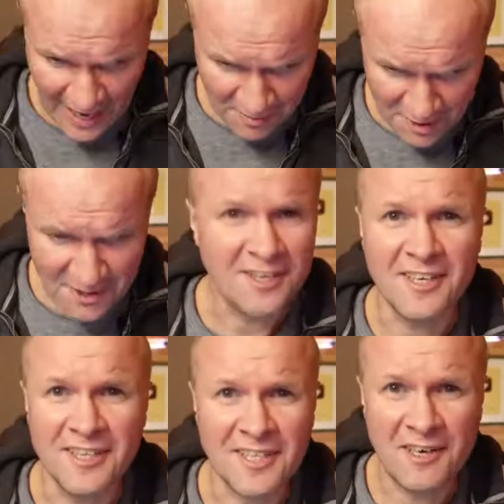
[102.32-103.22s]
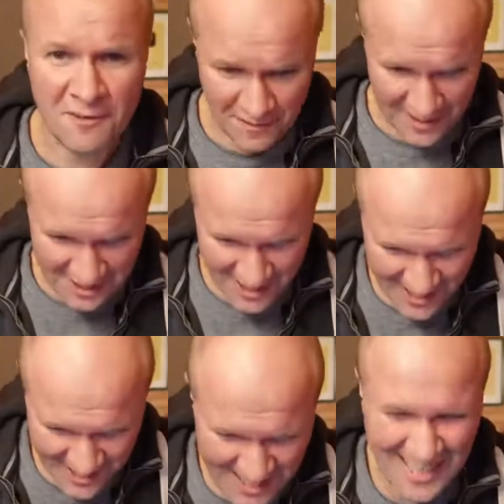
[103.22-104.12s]
arrogant and selfish
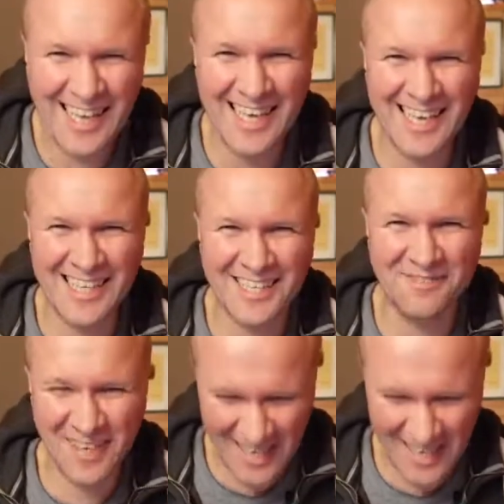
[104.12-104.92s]
and linking to my